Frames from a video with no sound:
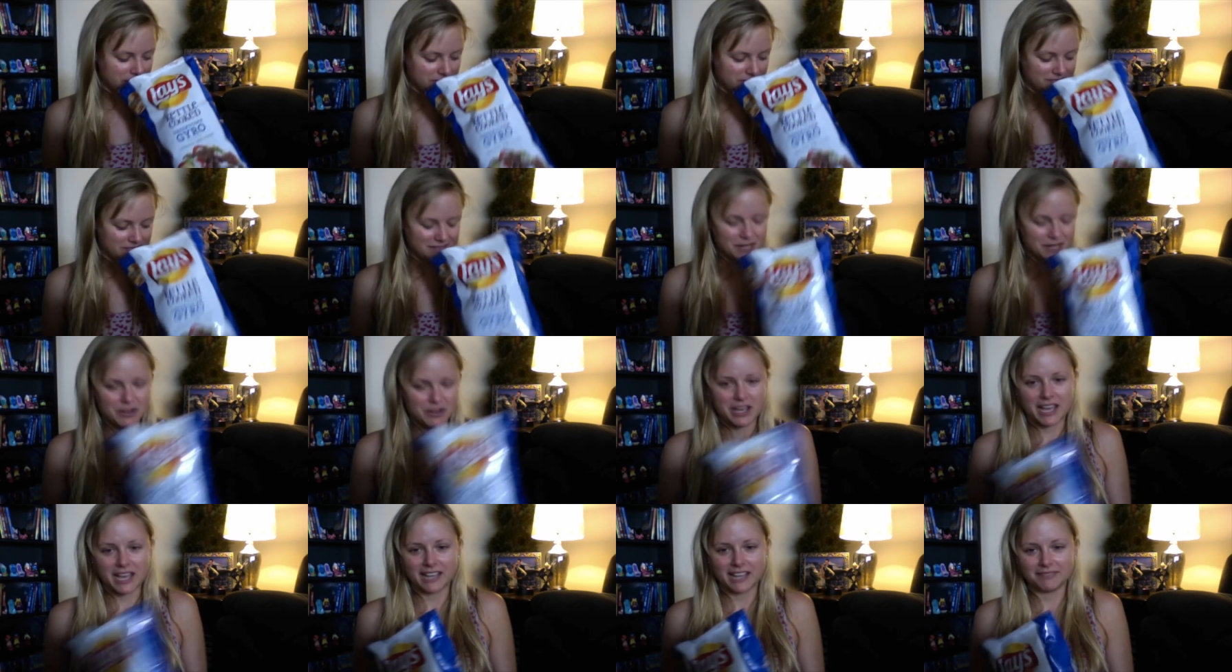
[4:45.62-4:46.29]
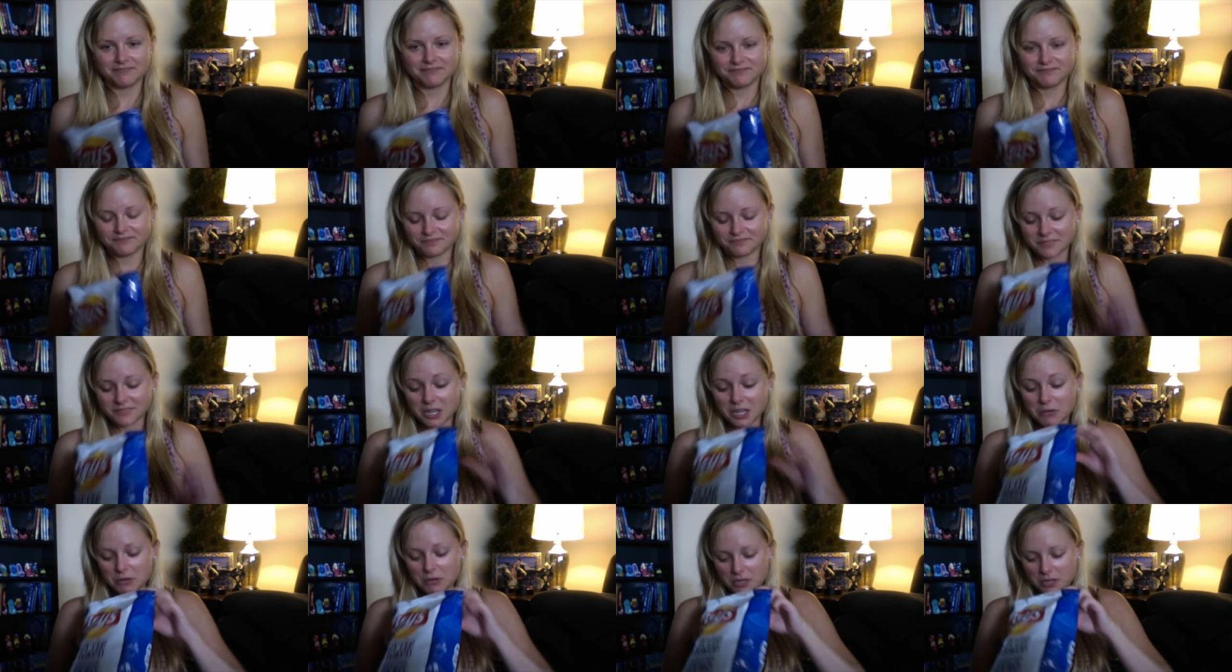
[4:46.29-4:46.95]
Okay.
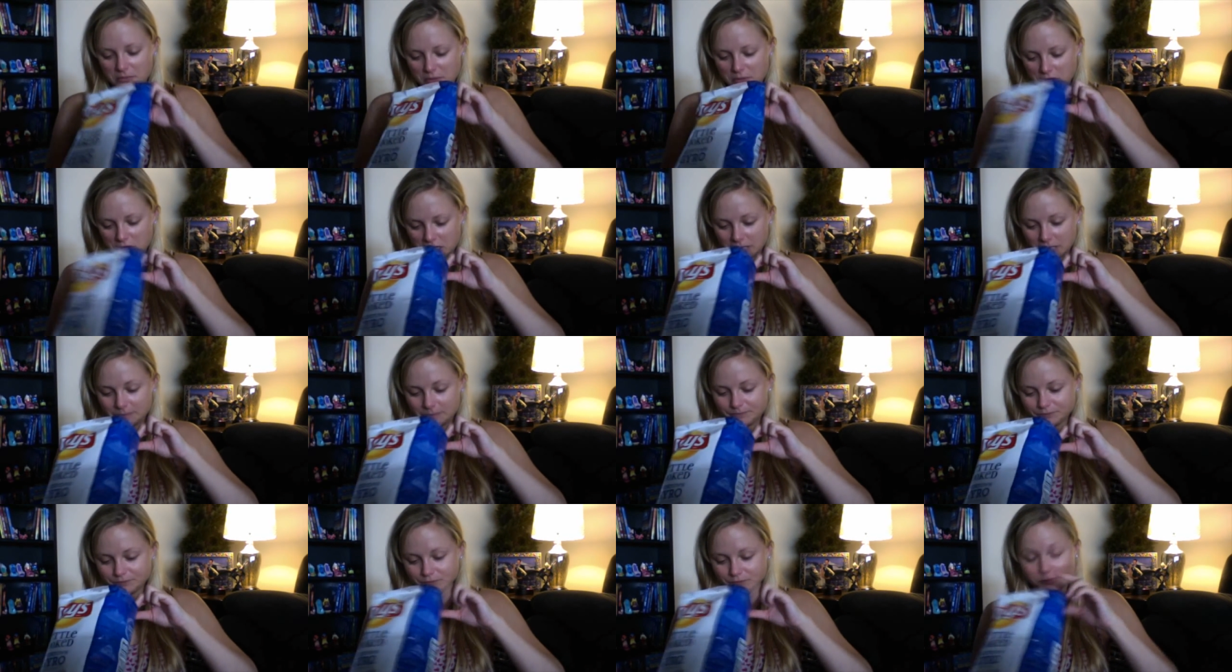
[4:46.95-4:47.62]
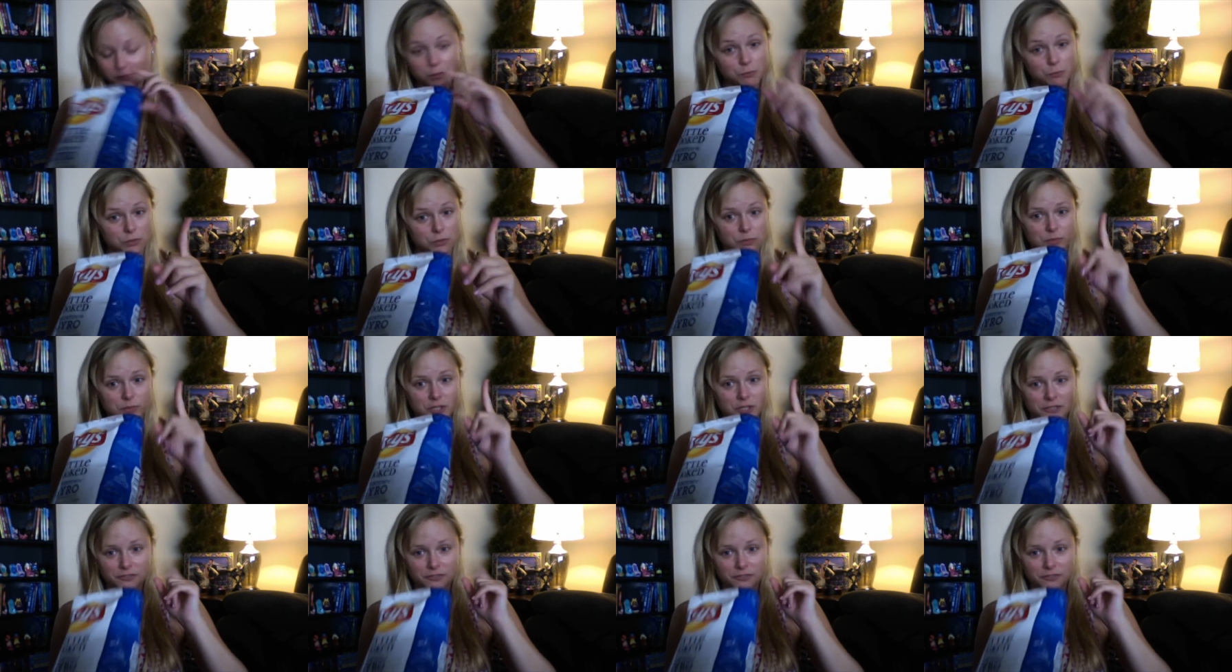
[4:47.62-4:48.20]
One more. One more for